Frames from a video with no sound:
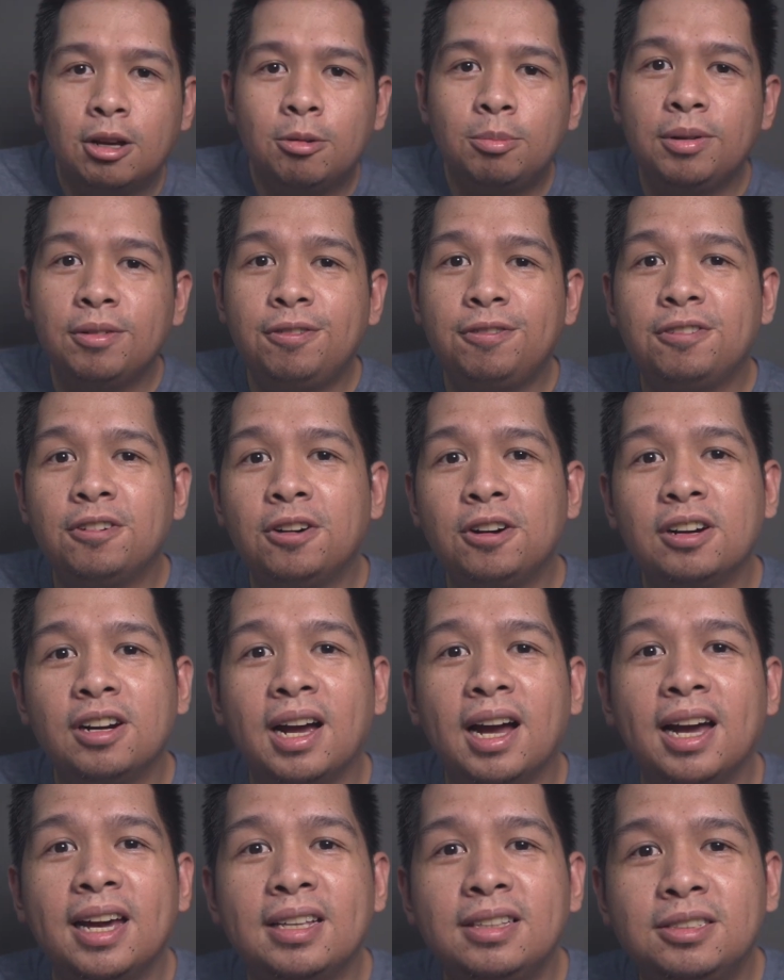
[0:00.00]
Now, before
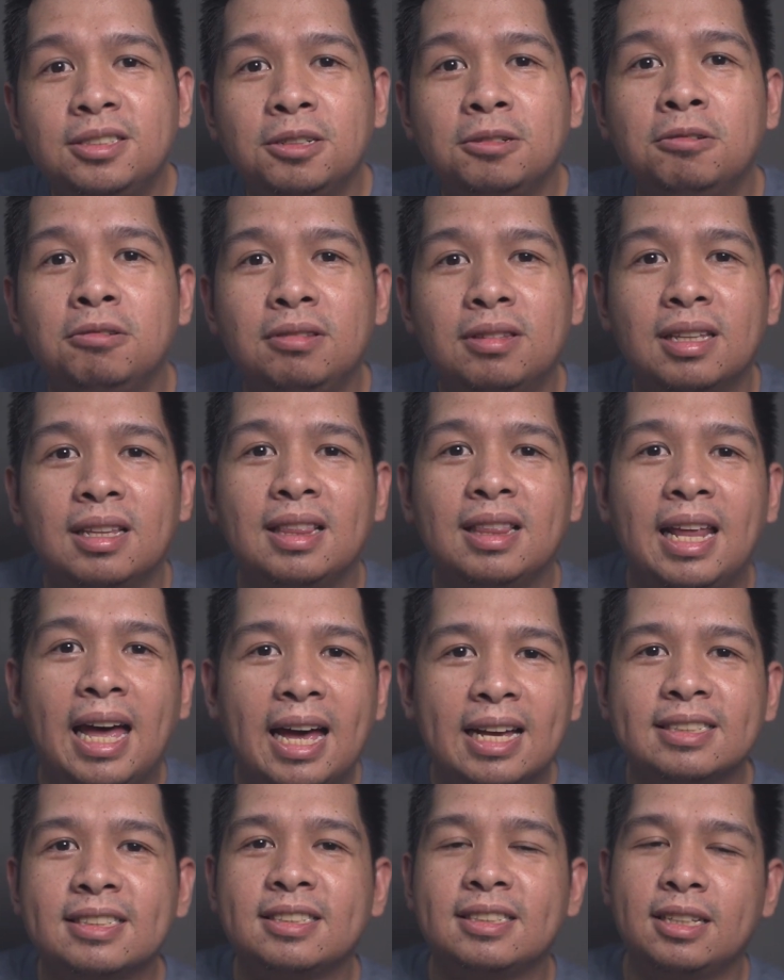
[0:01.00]
I do the
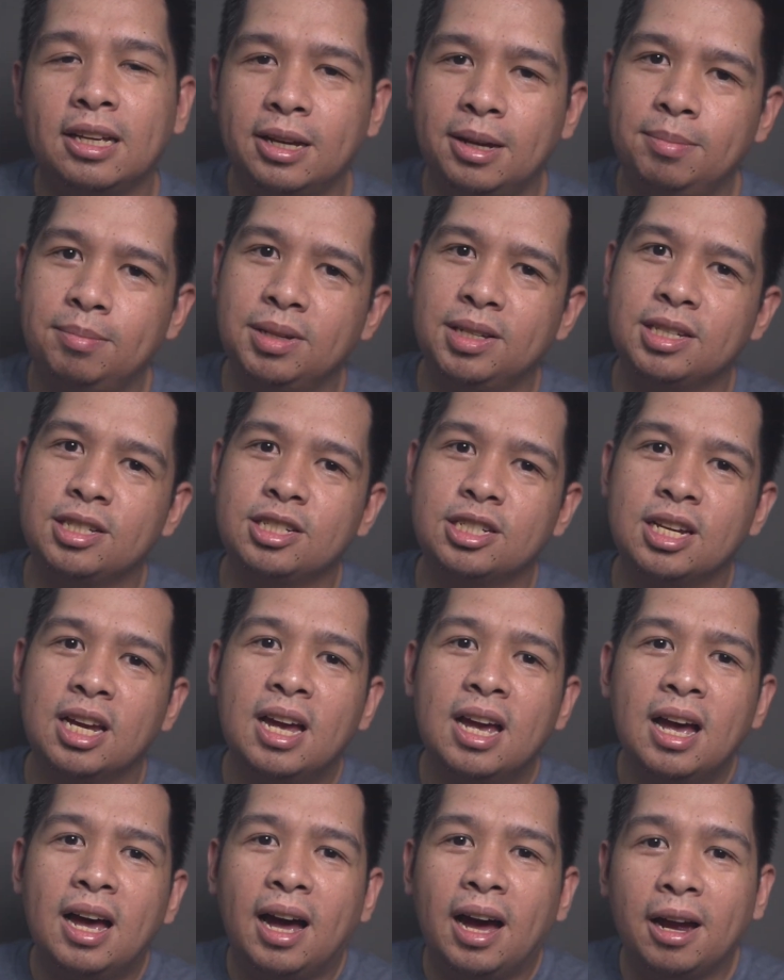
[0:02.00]
last image,
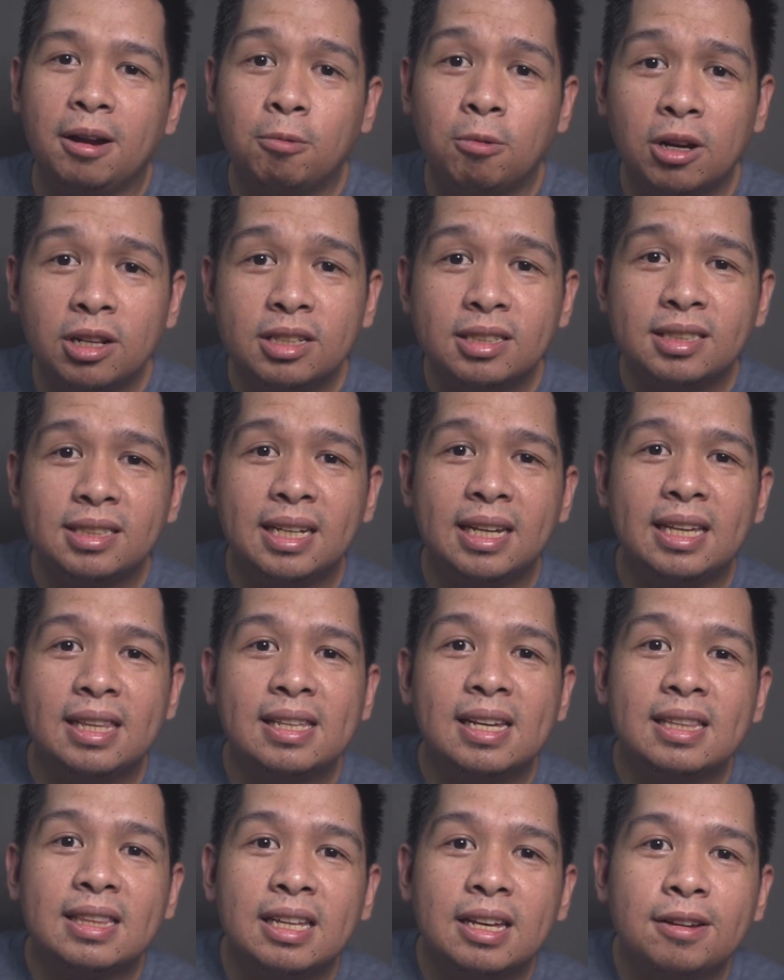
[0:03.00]
I want to say
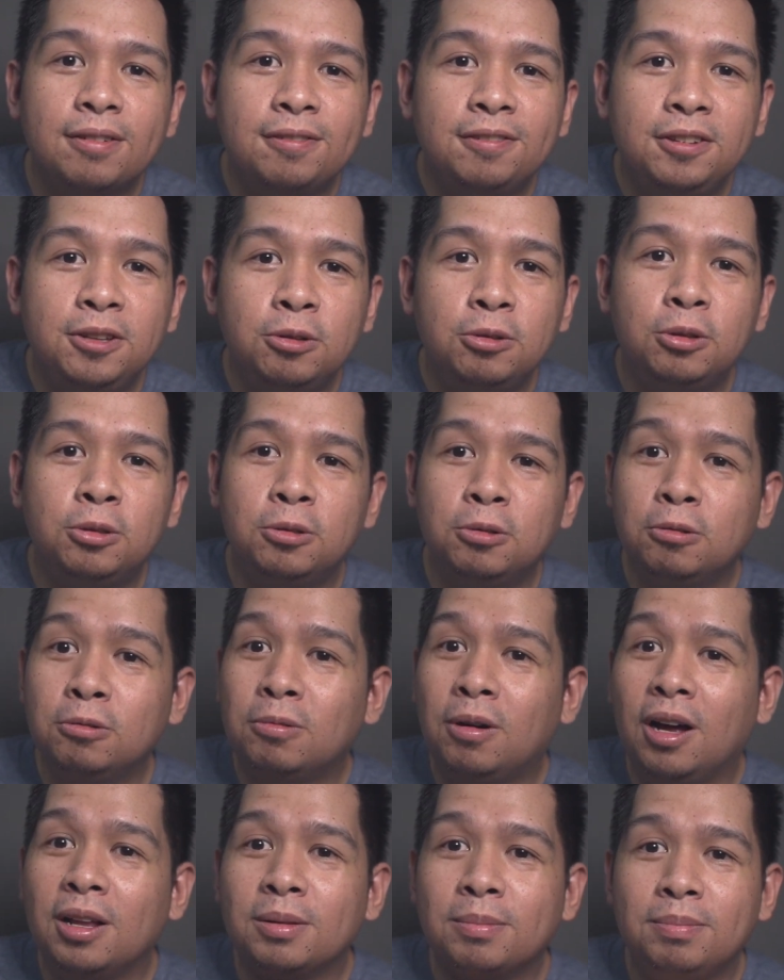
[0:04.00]
that if you do
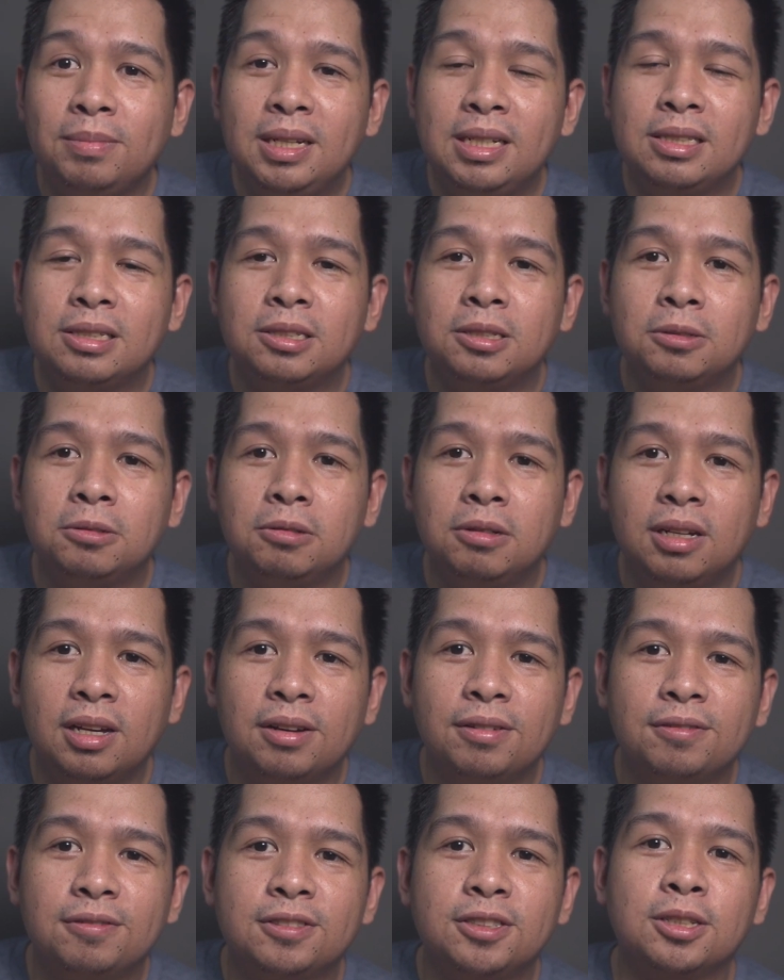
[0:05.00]
want me to
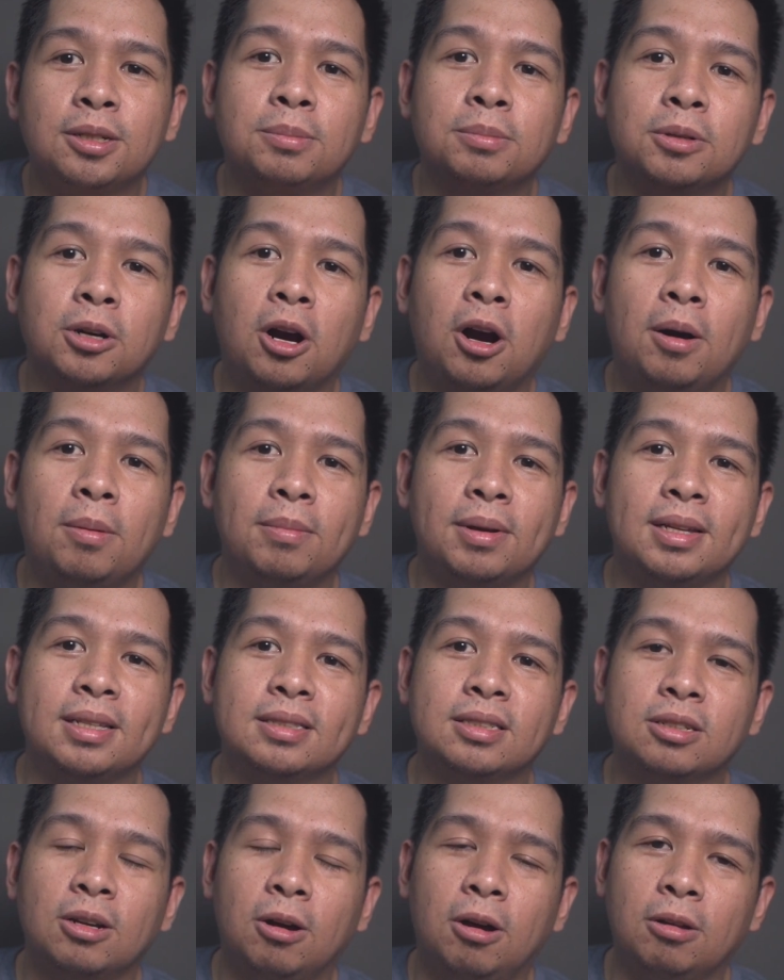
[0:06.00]
give some
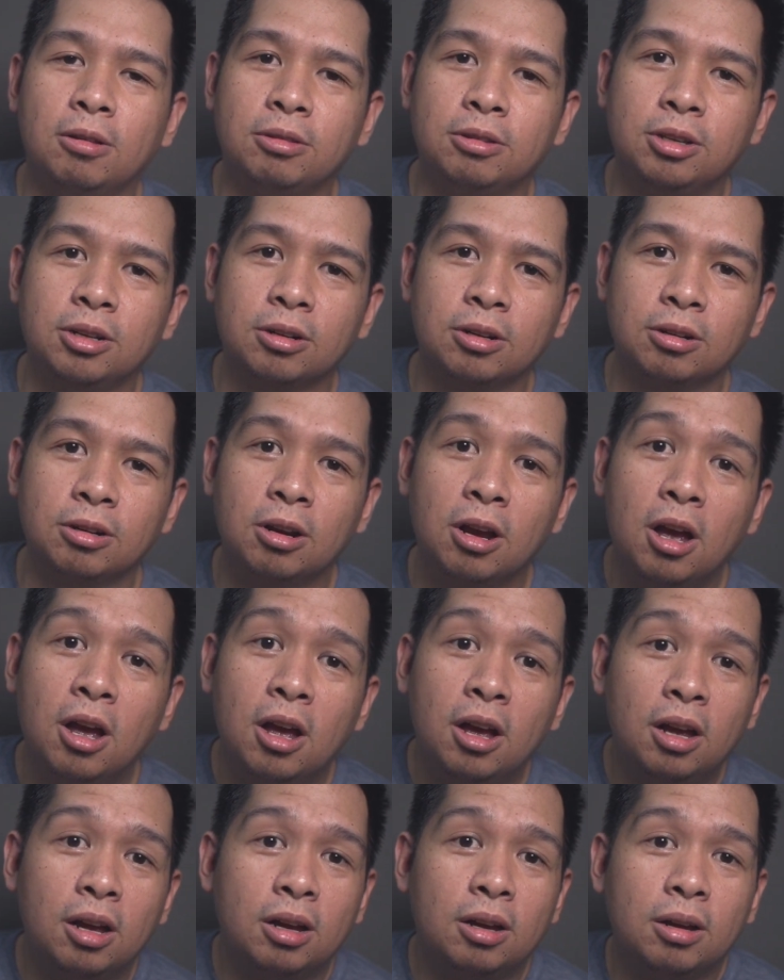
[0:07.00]
comments on your
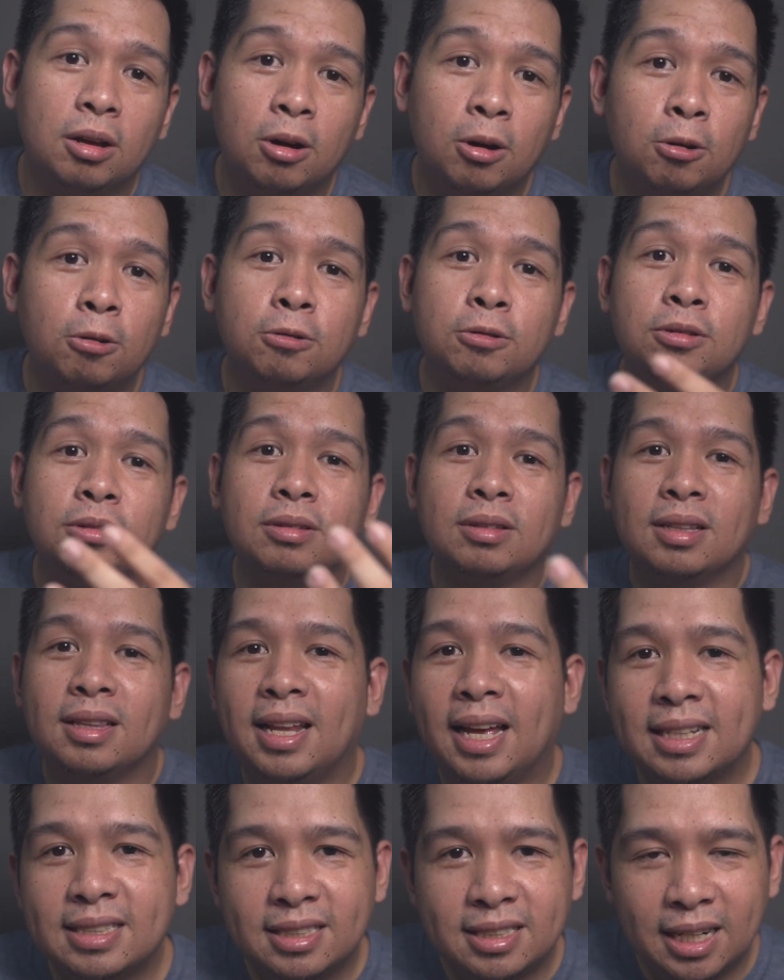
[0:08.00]
own
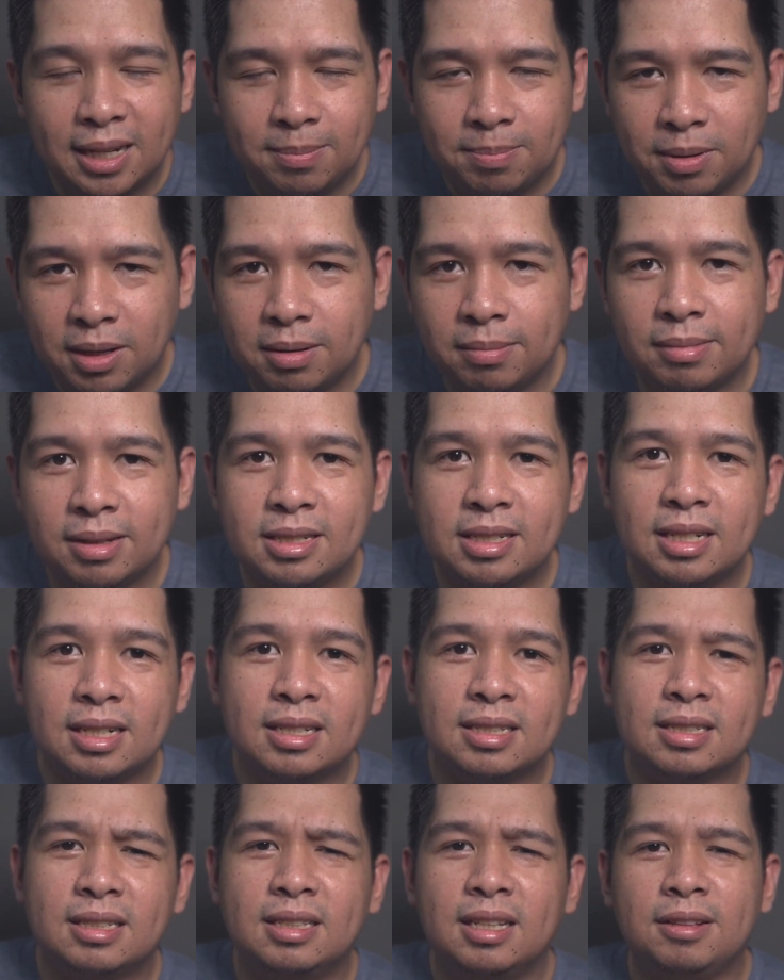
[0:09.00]
landscape
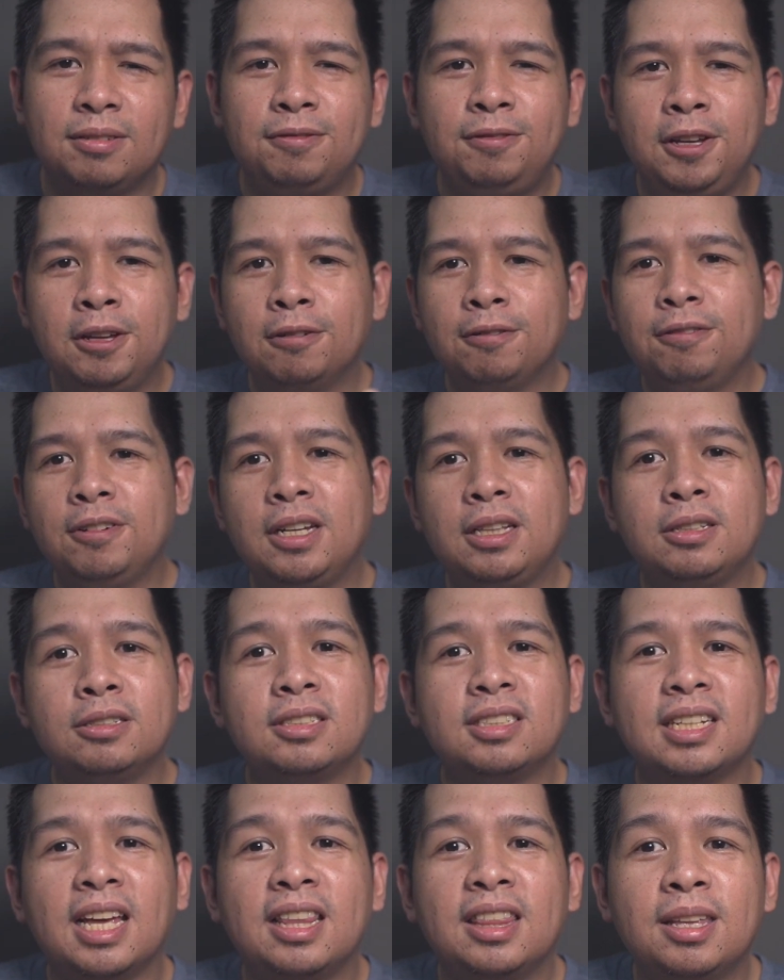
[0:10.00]
images, then feel free to
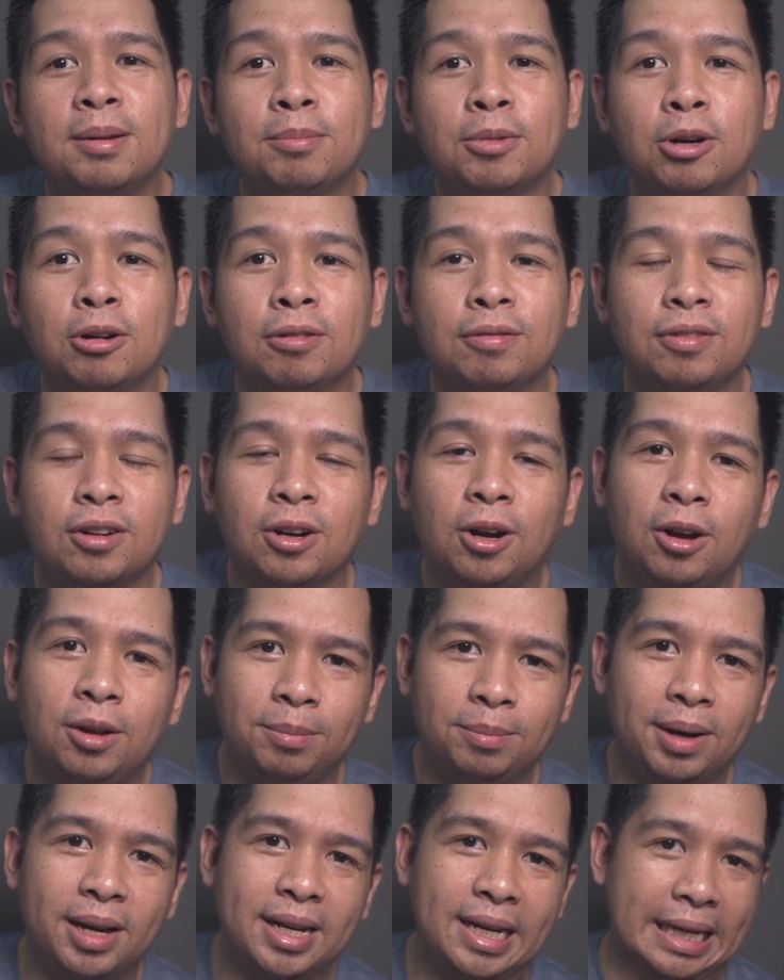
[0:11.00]
send them over on my